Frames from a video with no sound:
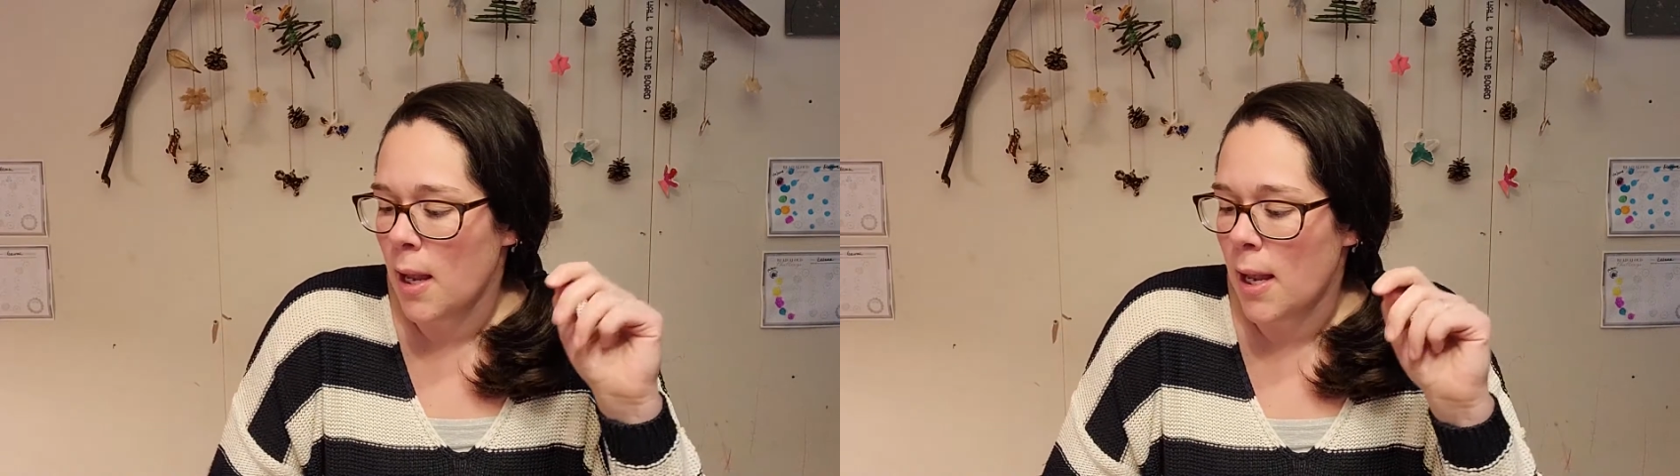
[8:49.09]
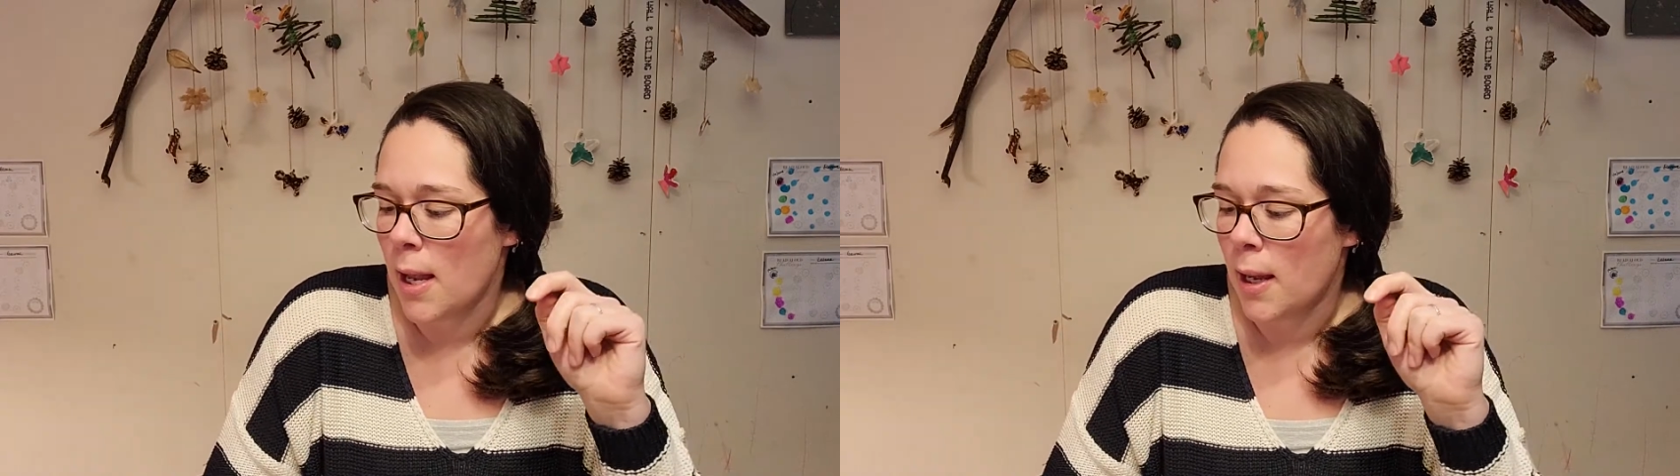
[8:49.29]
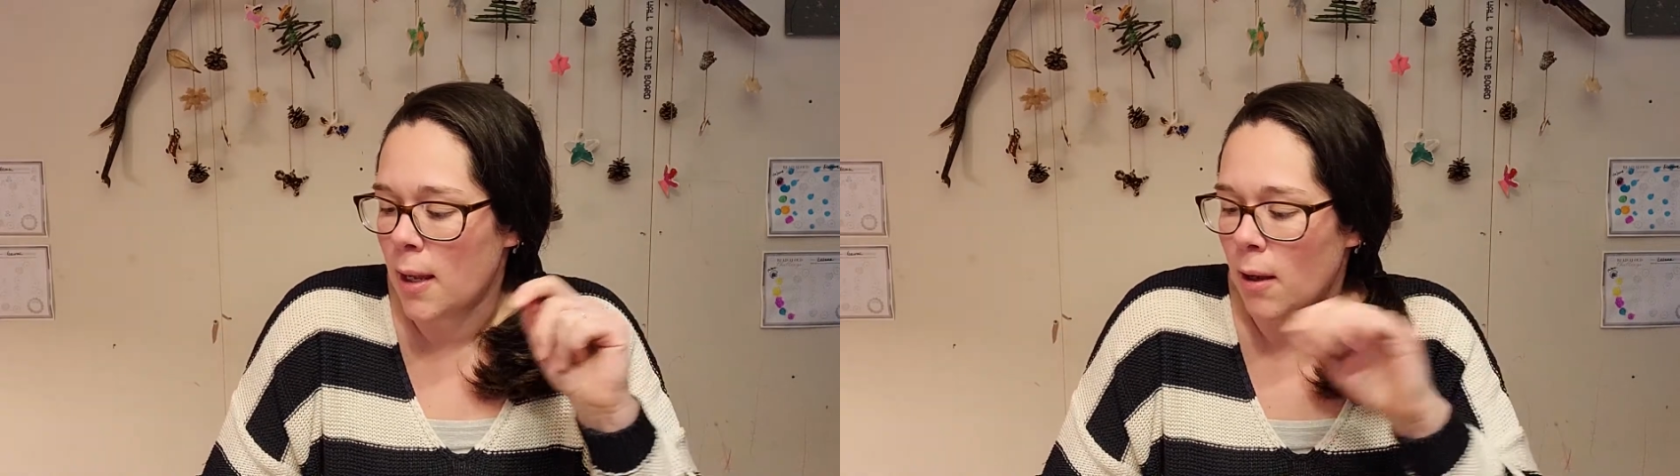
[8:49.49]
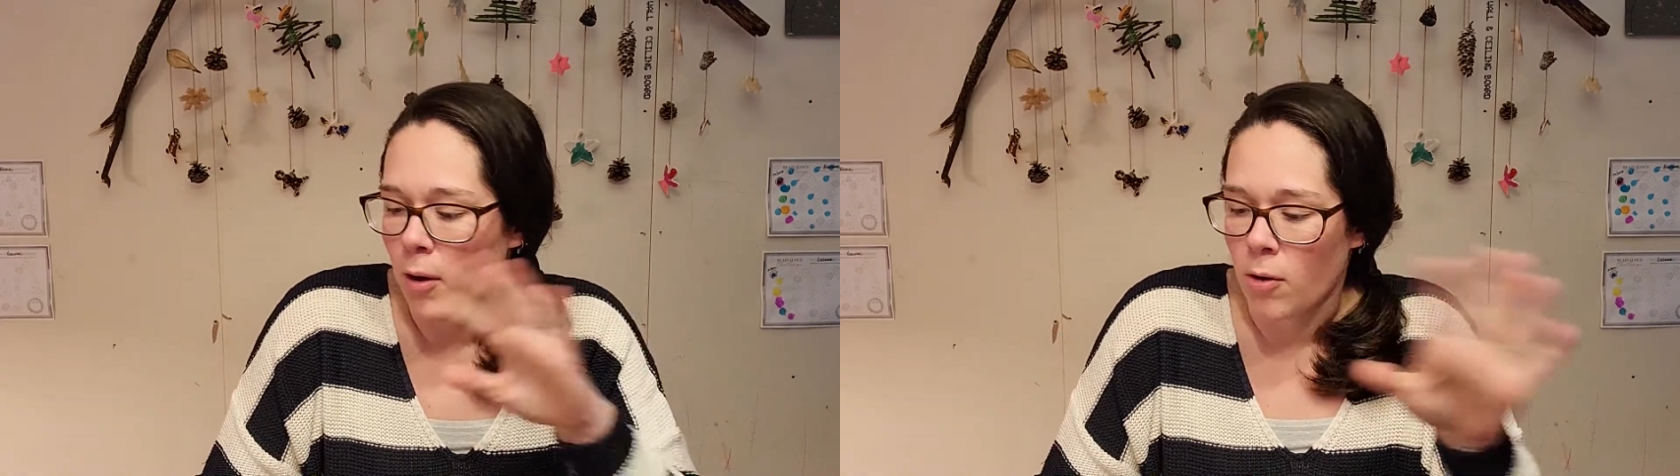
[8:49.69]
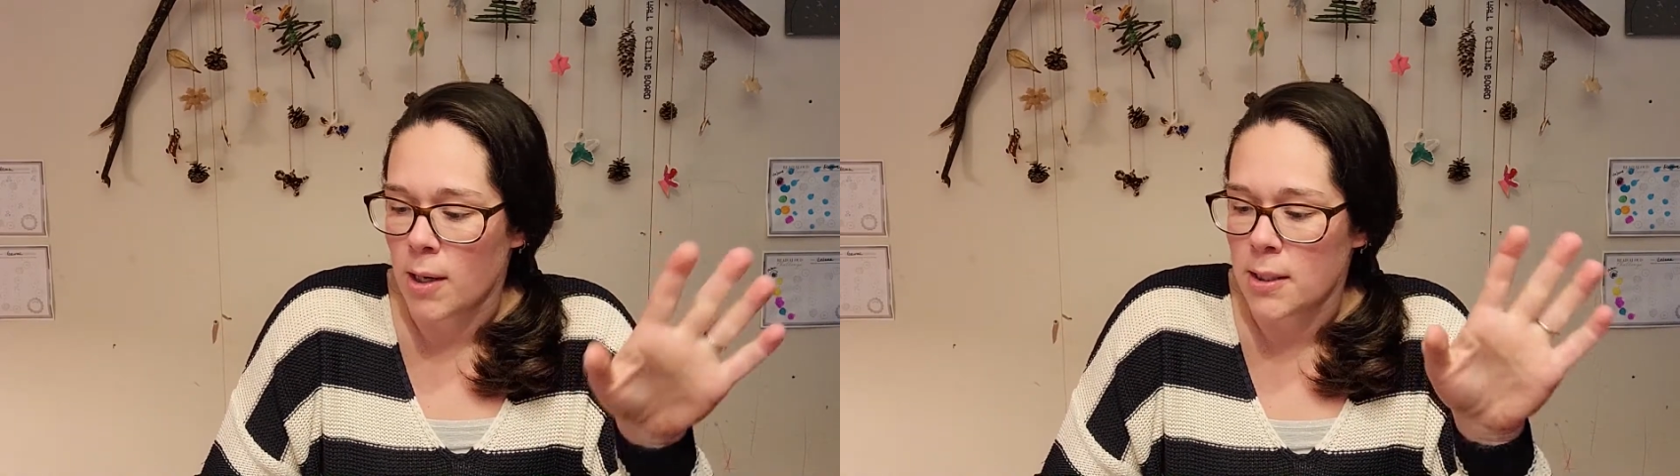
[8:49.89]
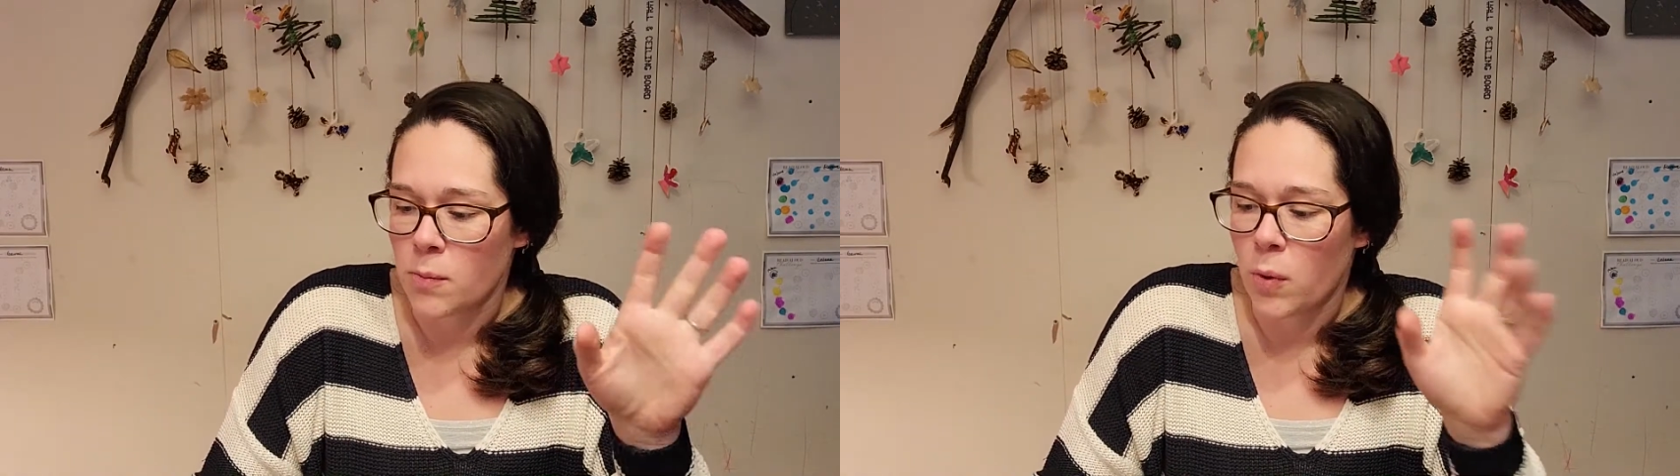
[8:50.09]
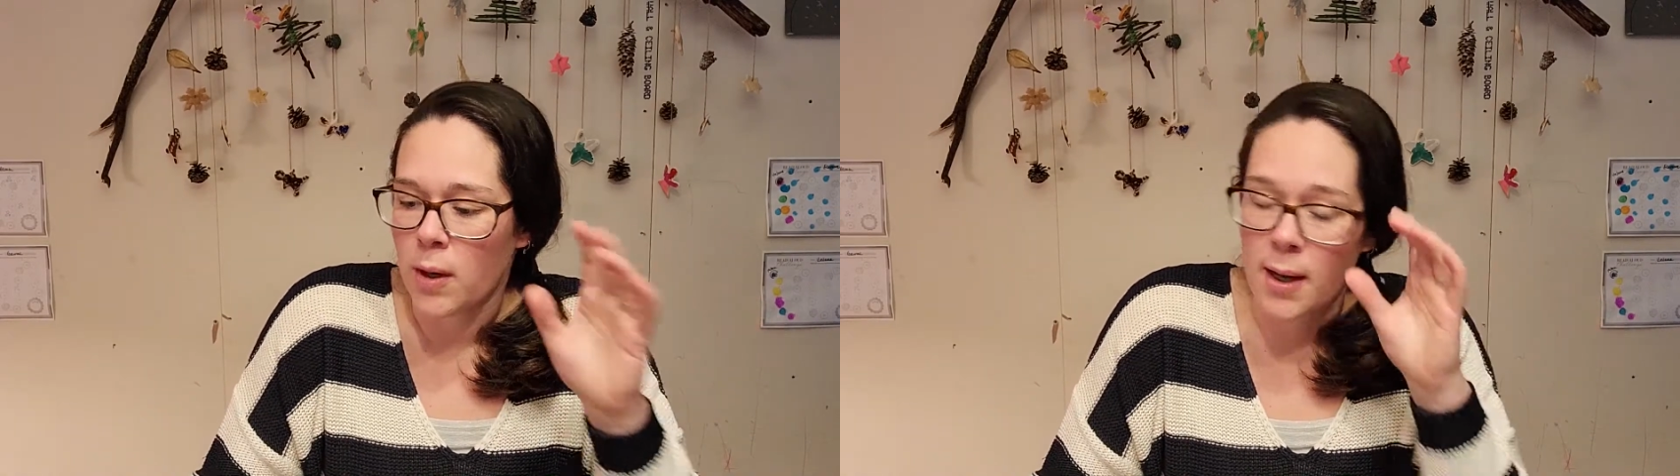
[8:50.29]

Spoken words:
across the board,